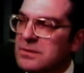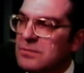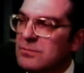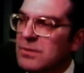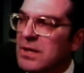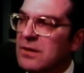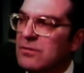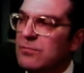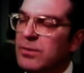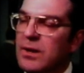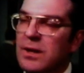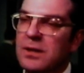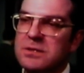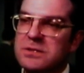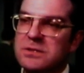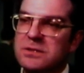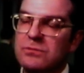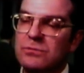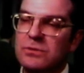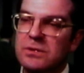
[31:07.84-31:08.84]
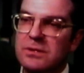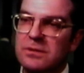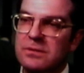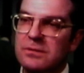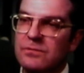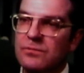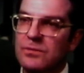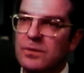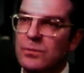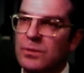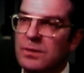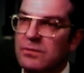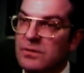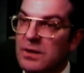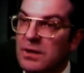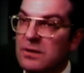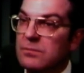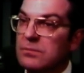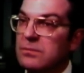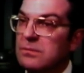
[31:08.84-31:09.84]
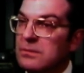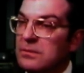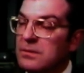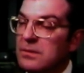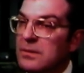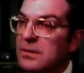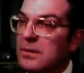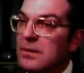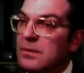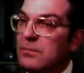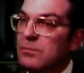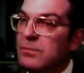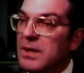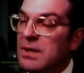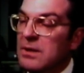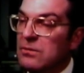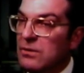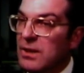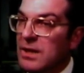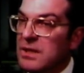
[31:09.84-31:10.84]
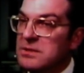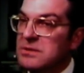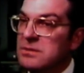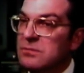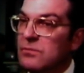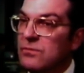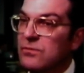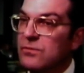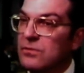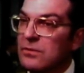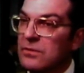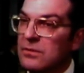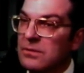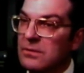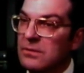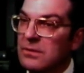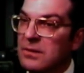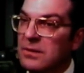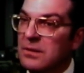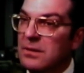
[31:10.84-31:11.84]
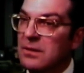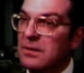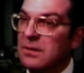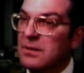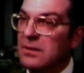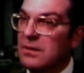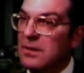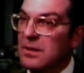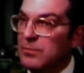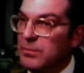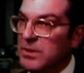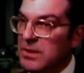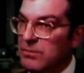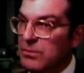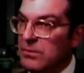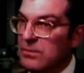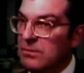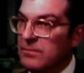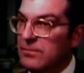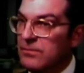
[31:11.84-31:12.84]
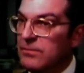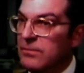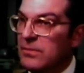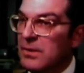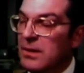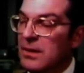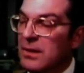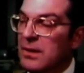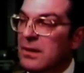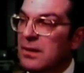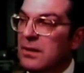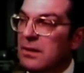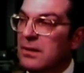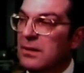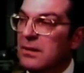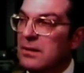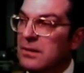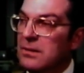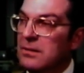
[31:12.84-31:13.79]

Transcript: have been particularly vulnerable, although in high-risk areas, their embassies are guarded by the Marines.